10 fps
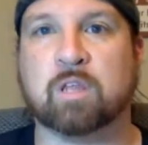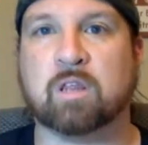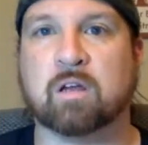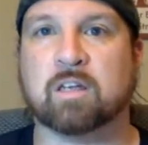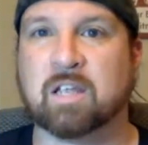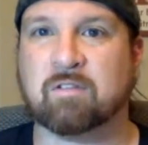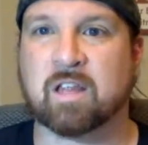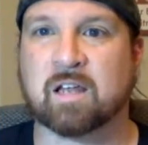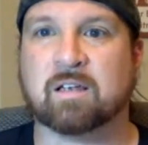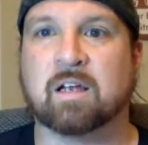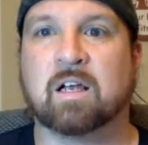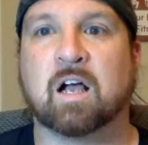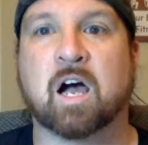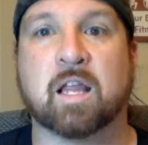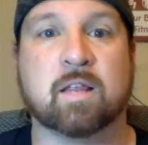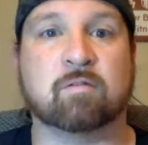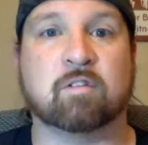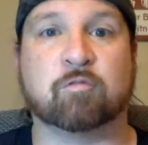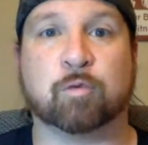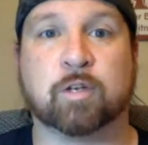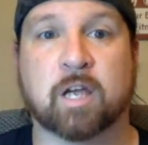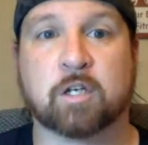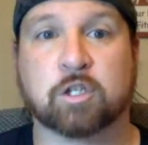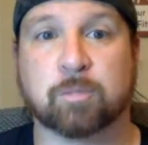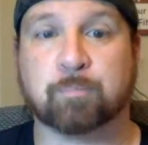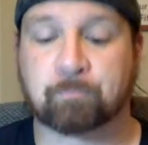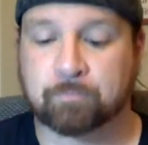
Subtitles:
there to give you that high level of protection.